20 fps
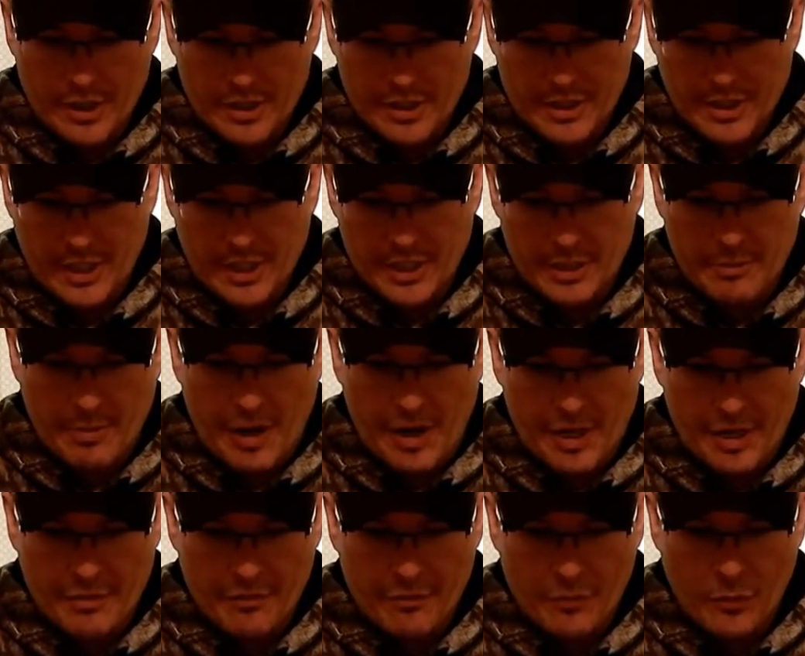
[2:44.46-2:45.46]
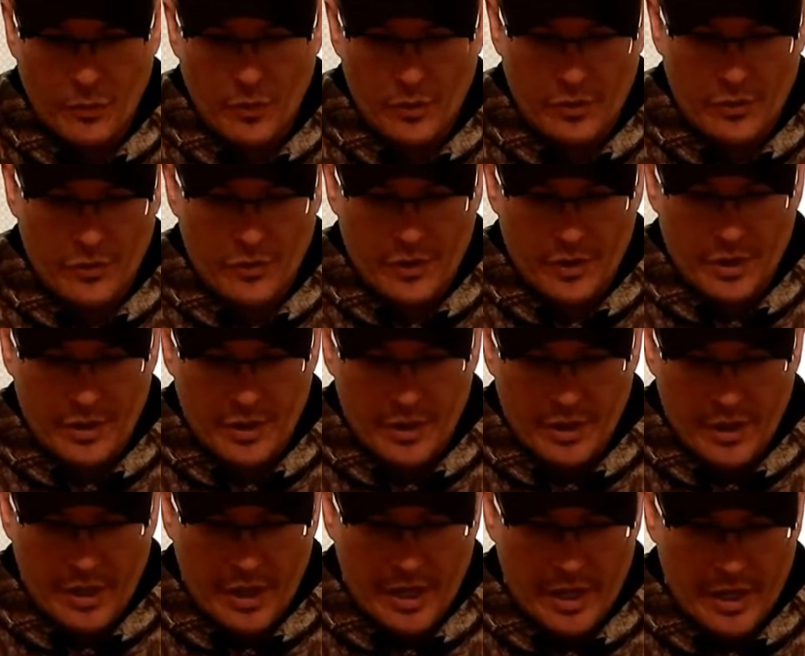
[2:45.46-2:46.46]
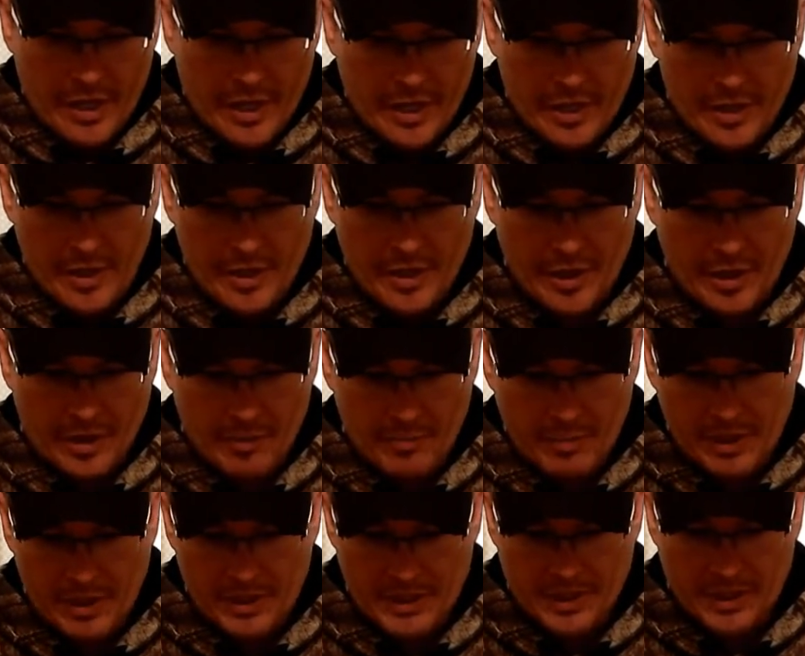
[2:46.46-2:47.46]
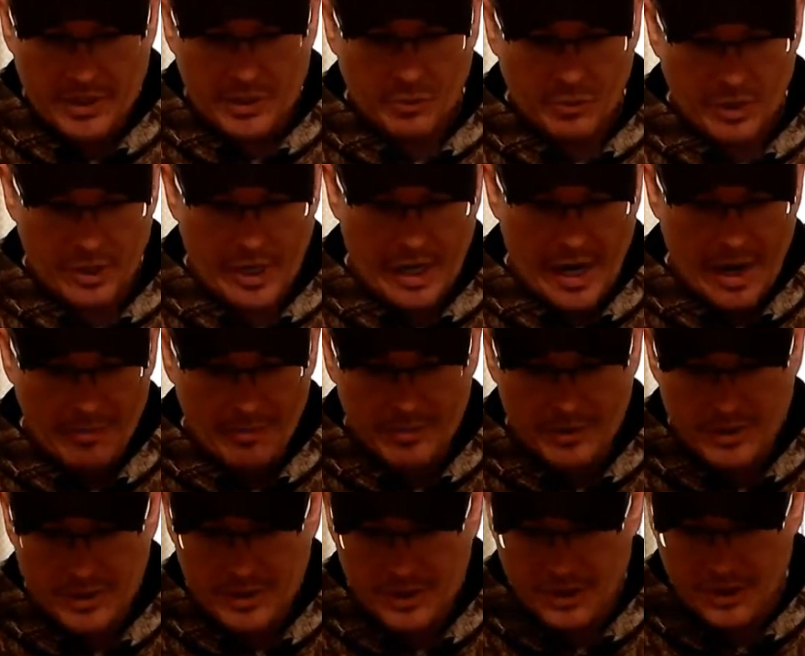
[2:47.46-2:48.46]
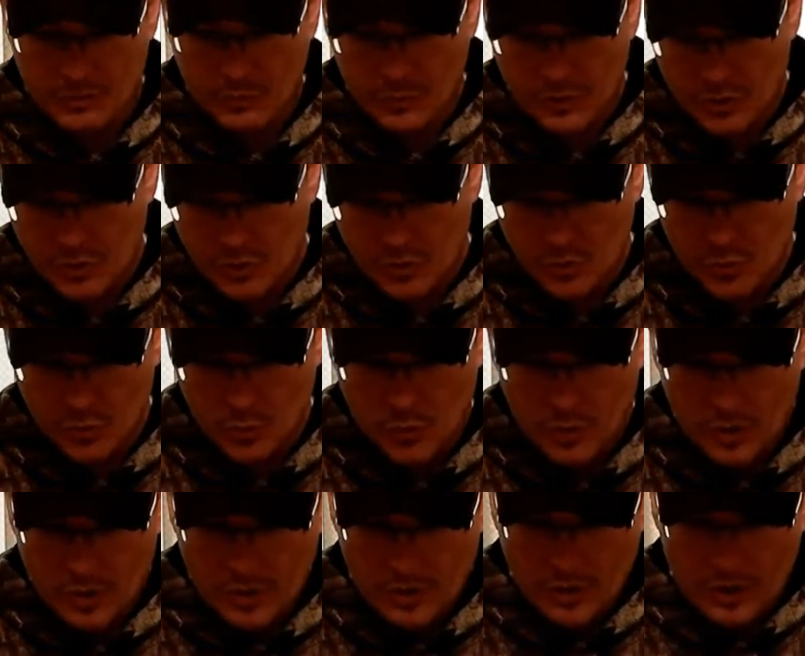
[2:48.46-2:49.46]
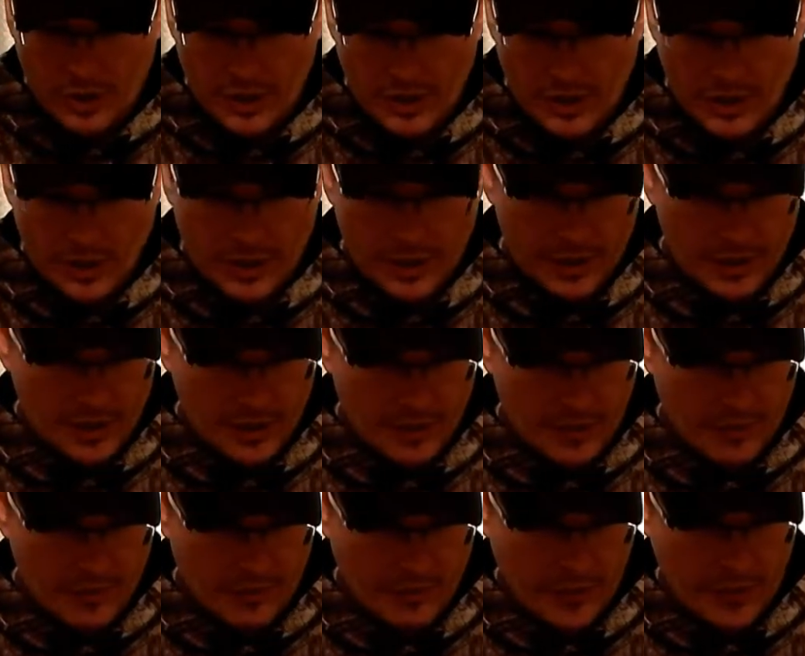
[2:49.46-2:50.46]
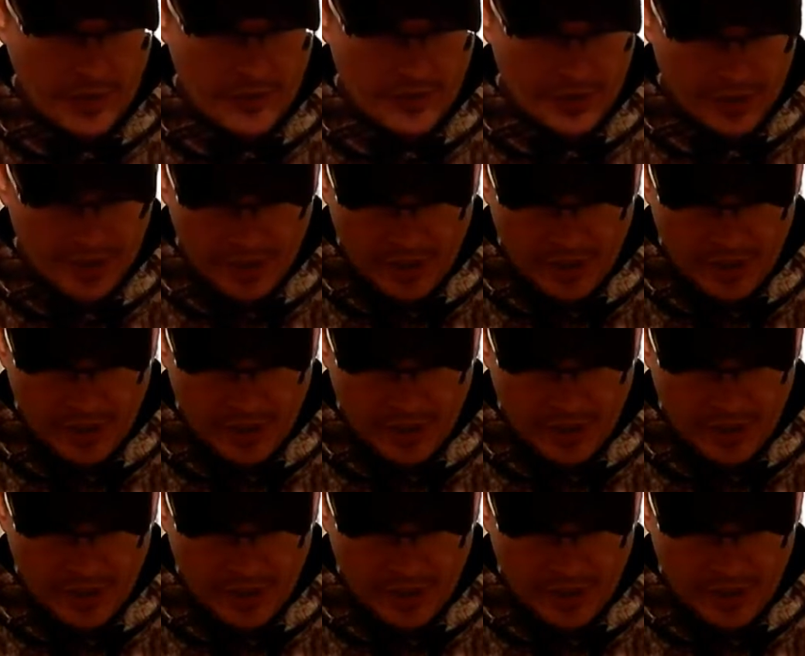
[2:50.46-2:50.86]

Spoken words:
it slides back and forth, and basically what happens is when you fire the